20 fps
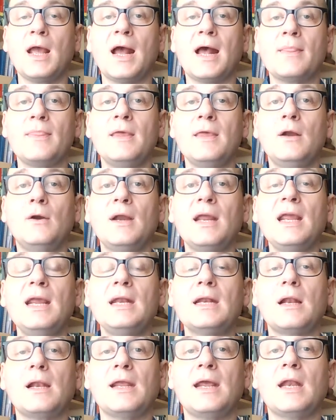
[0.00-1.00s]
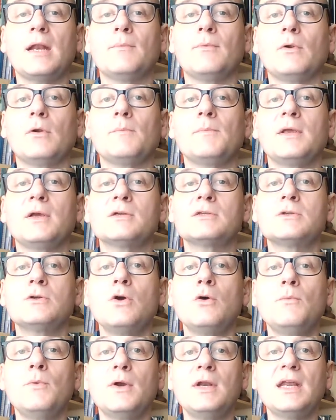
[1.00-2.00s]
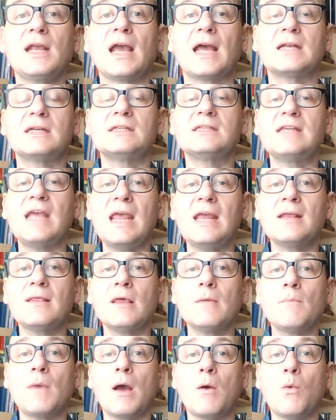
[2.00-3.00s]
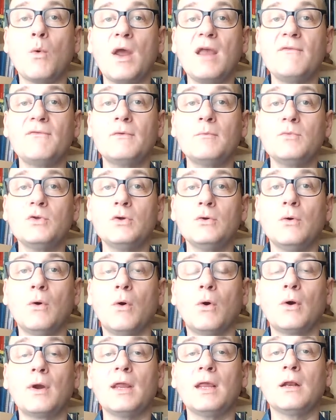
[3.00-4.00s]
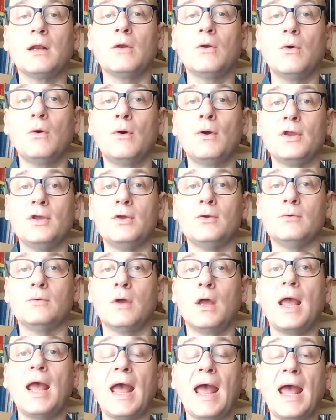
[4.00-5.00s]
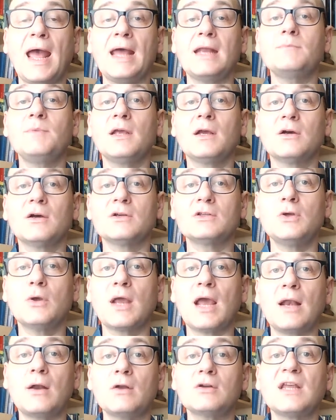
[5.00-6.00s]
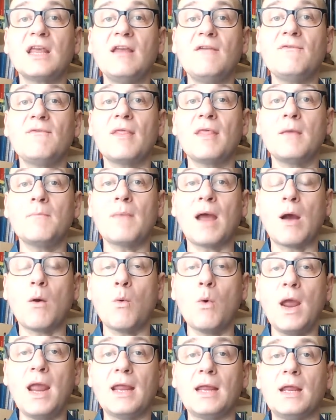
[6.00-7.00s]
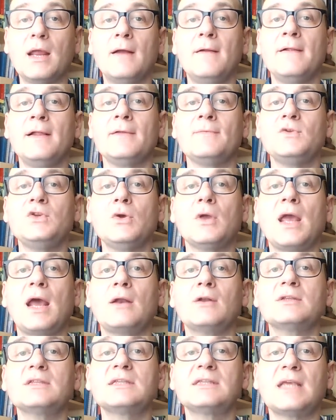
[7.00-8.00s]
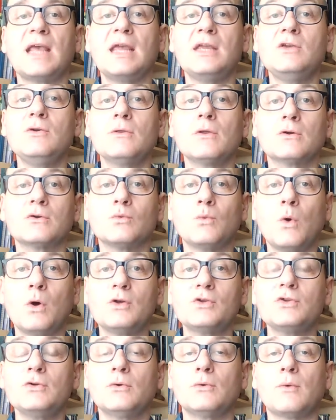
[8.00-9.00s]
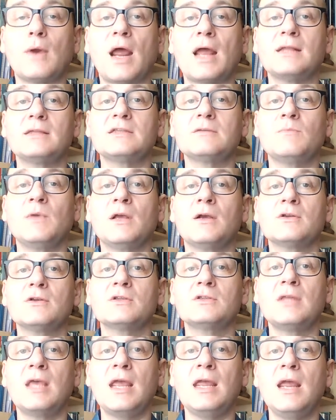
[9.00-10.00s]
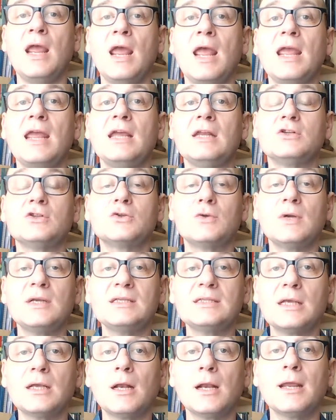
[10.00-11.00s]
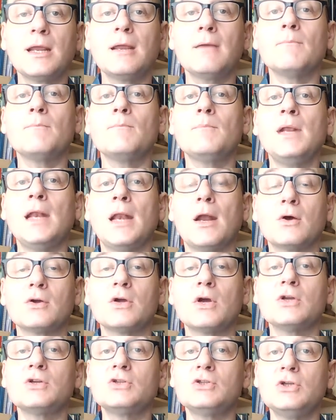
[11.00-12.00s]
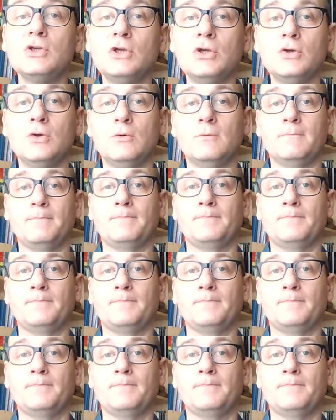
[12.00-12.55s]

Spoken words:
And they are inalienable because nobody can take them away from you or ignore you, and because you cannot give them away. You cannot say you don't want your rights because they intrinsically belong to you.